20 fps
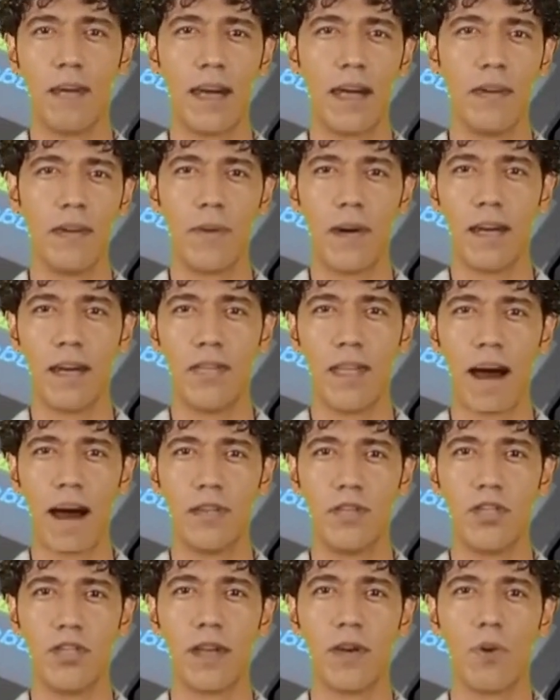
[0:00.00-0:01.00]
It can be
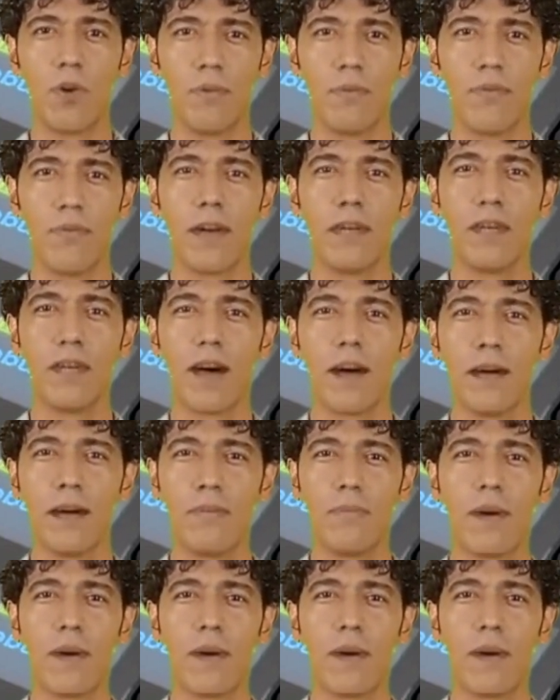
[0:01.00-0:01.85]
attached to your finger,